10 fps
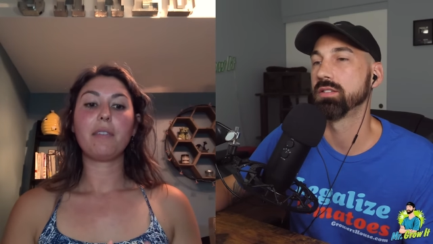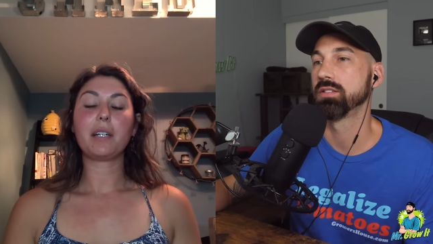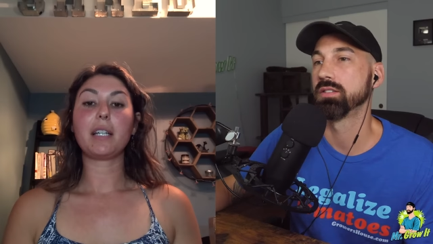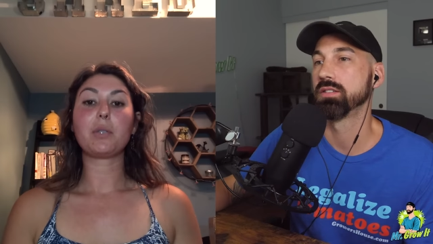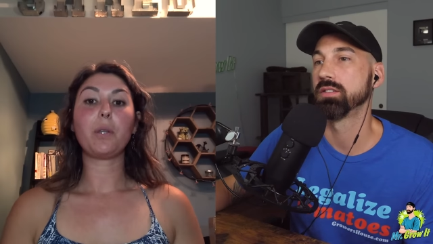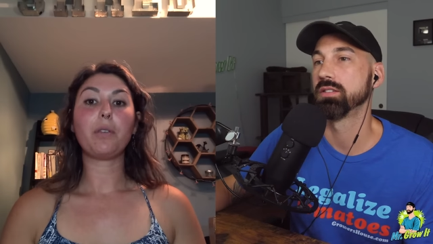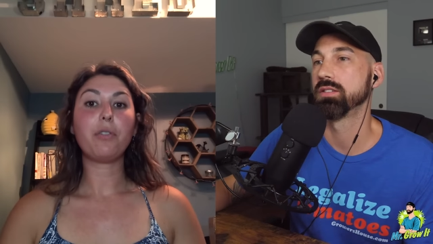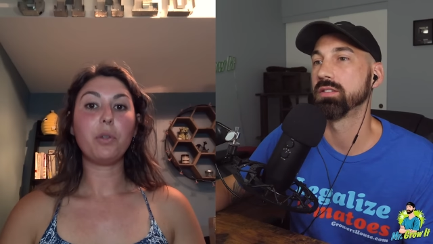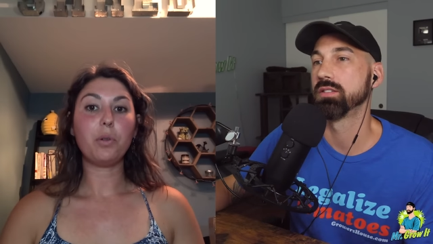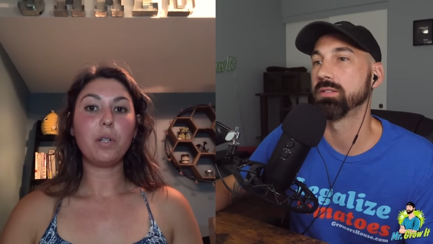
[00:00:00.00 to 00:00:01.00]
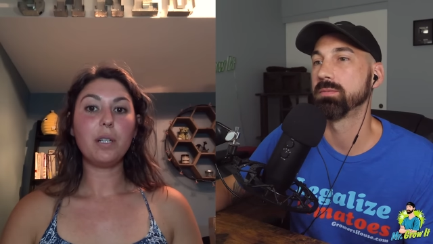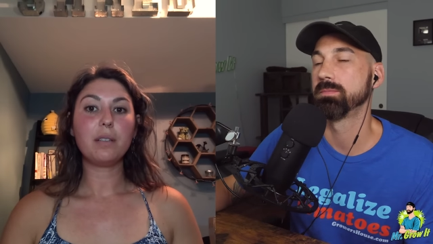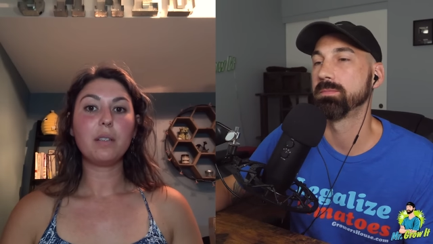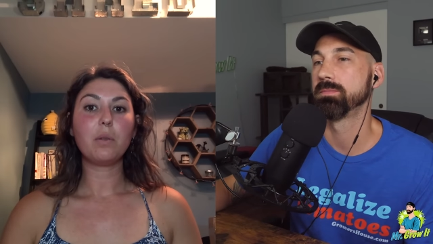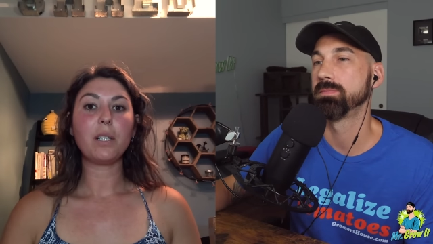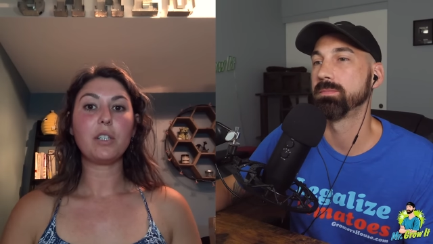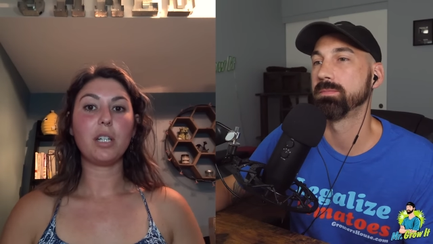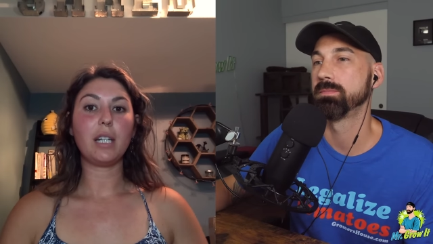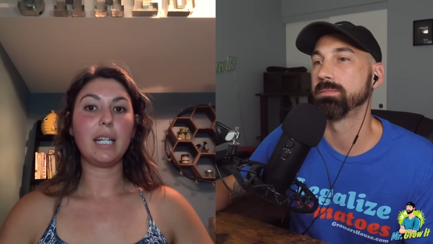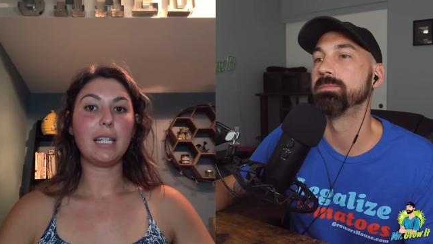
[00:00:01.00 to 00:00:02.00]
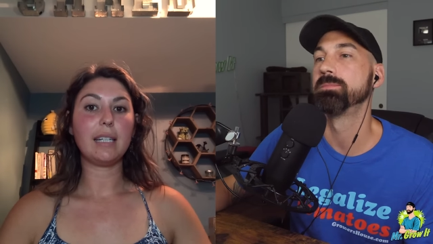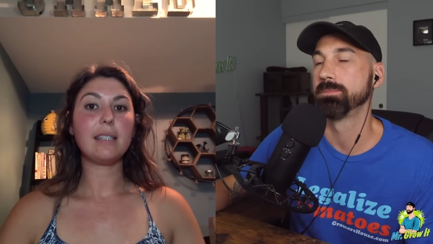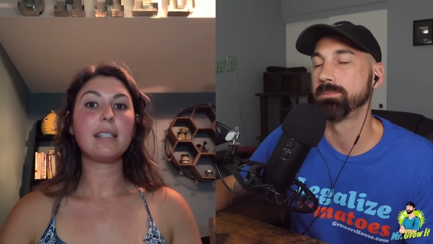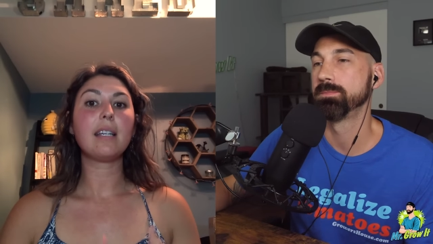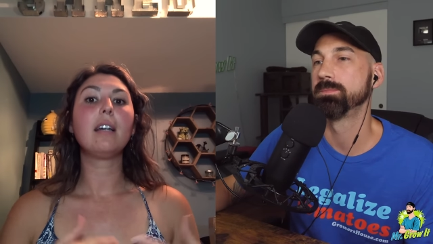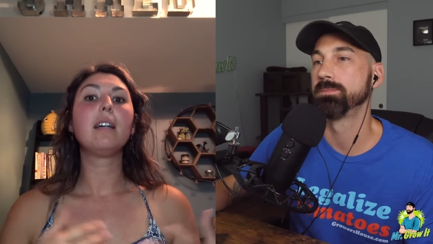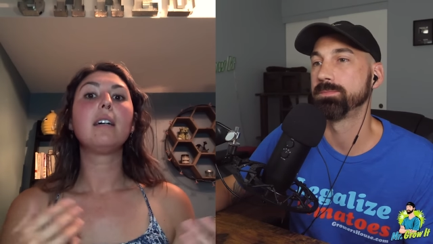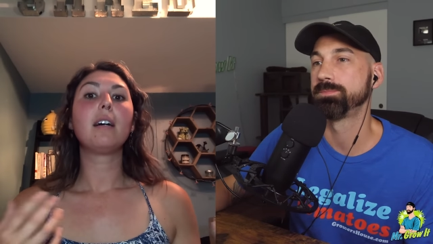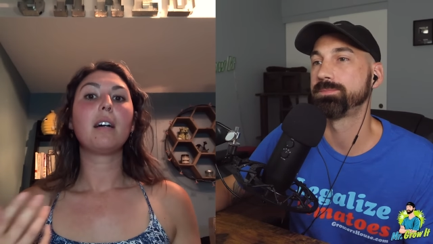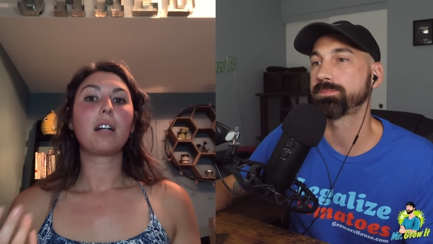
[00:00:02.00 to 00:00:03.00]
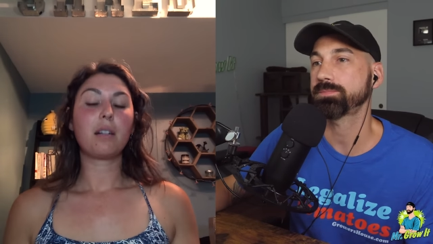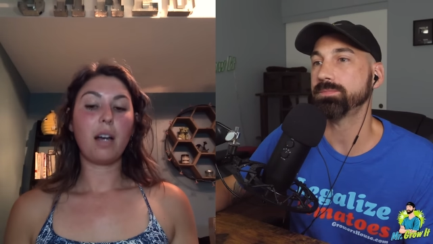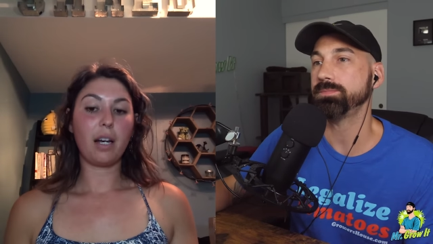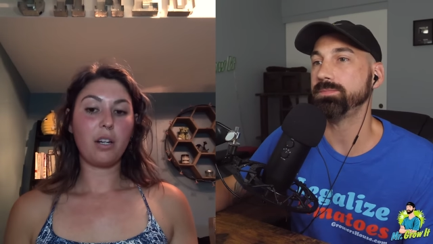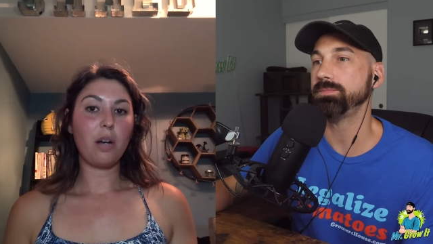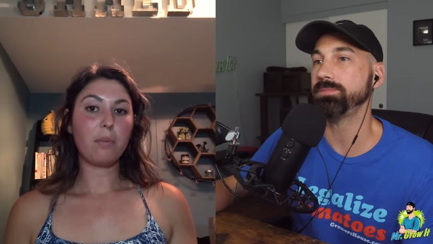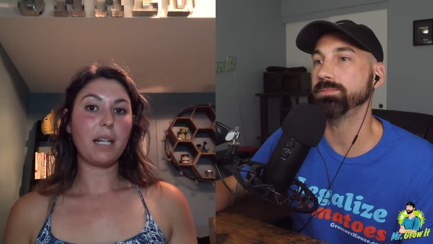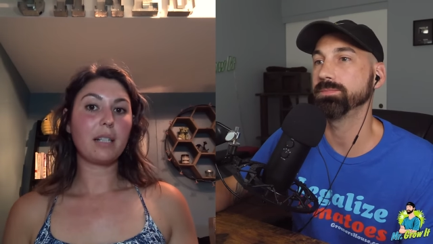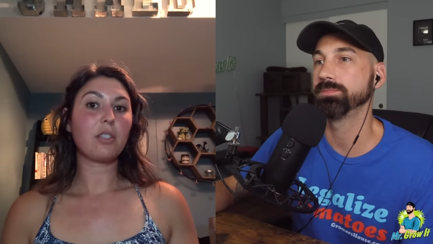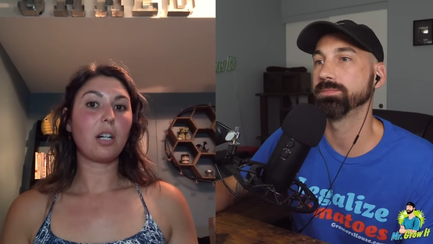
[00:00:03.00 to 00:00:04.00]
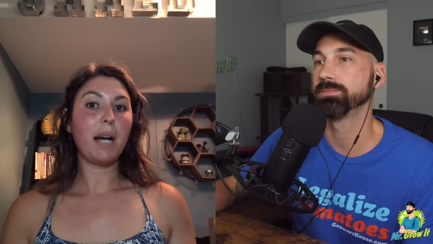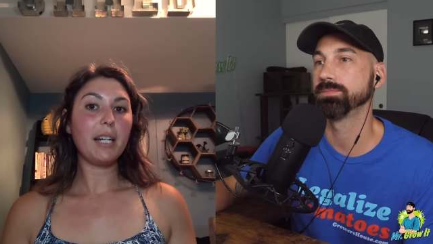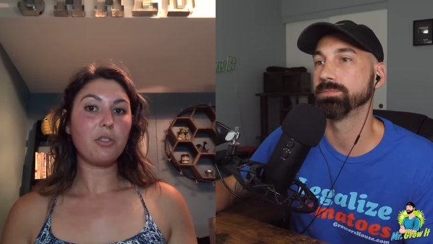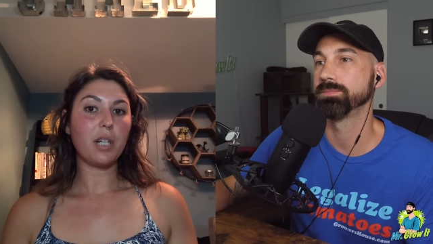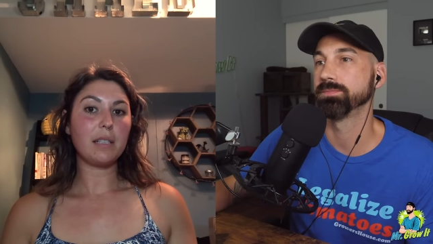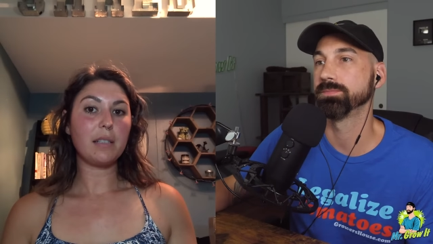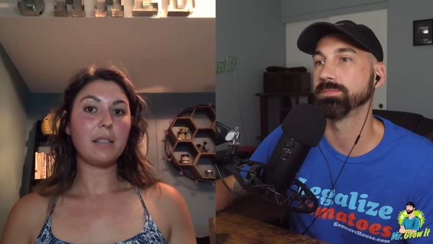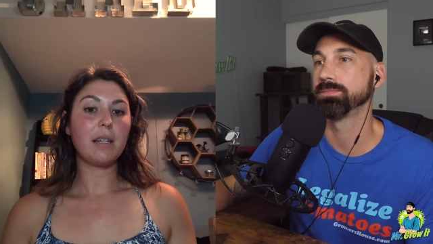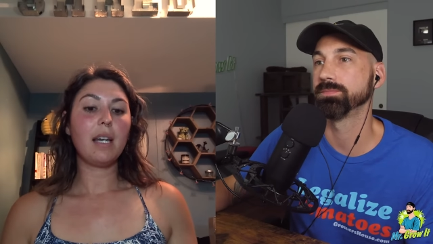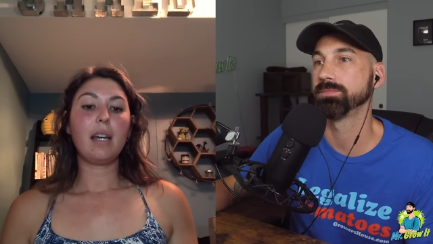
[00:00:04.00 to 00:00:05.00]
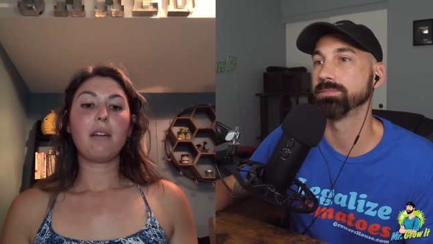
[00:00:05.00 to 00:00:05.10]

Speaker 1: the fungus with food, which is complex carbohydrates.